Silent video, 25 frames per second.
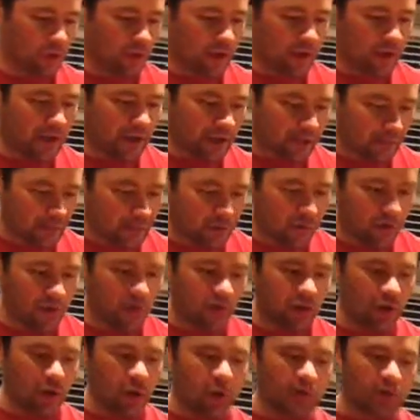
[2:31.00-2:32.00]
I got it
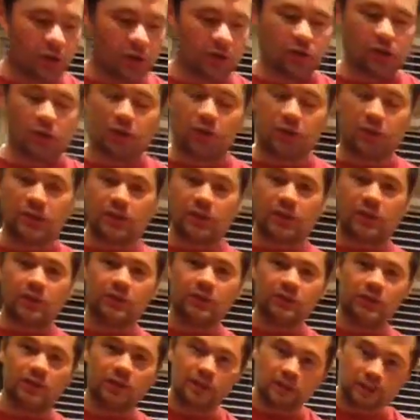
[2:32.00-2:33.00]
ground up. So you know what that
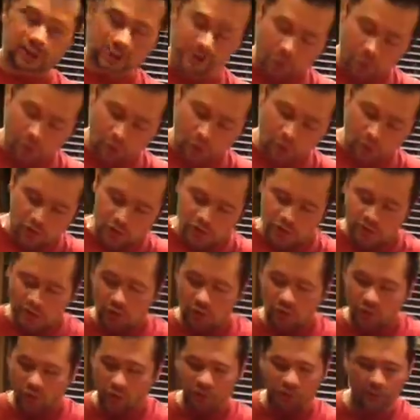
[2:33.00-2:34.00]
does? That exposes
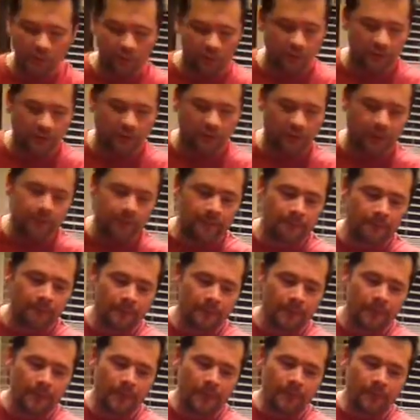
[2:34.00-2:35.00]
more of the meat.
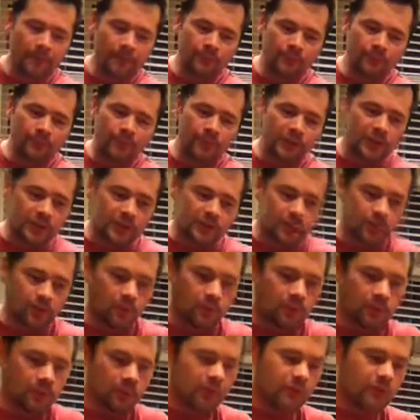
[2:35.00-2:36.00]
It
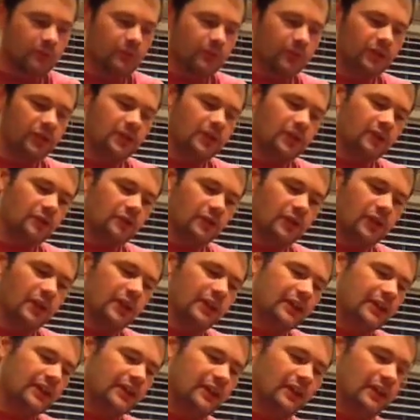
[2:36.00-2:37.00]
exposes the meat in a
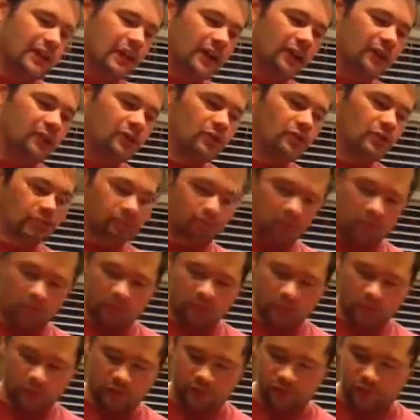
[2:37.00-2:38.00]
way that now you can put
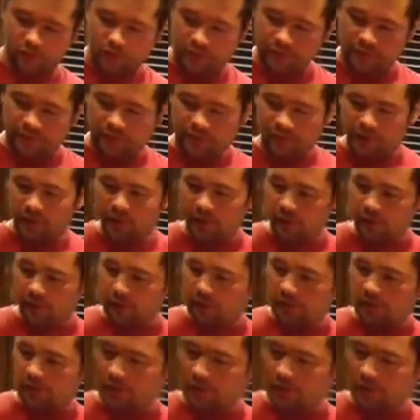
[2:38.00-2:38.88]
more stuff into it.